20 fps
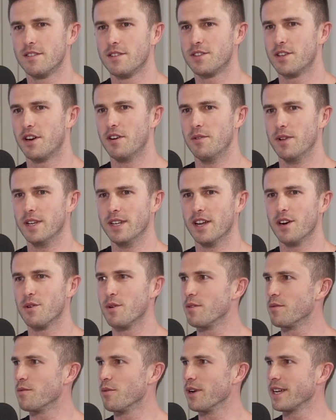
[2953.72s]
not that I really know
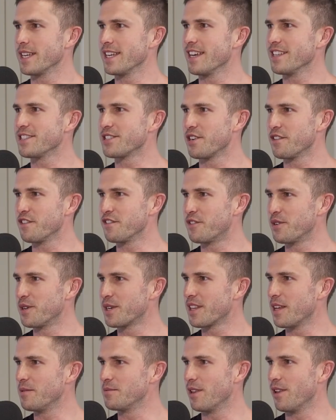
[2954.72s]
what working outside of a footy
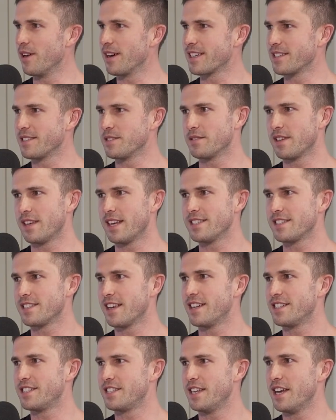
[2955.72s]
club's like as
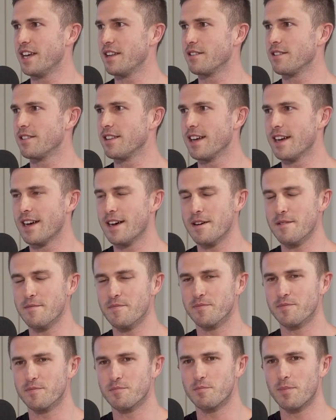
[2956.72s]
such yet,
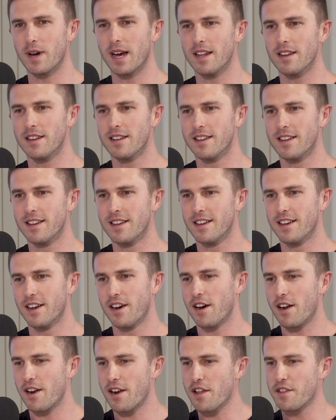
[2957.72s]
but
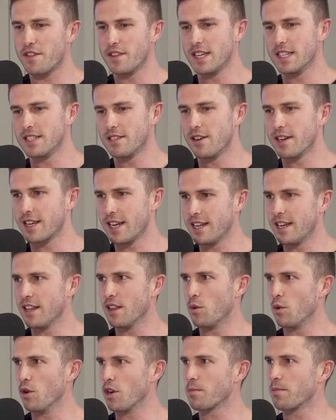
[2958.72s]
I don't think it's like any
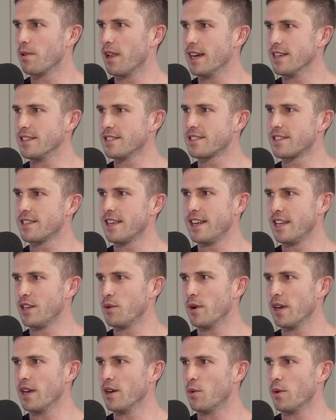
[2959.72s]
other workplace anywhere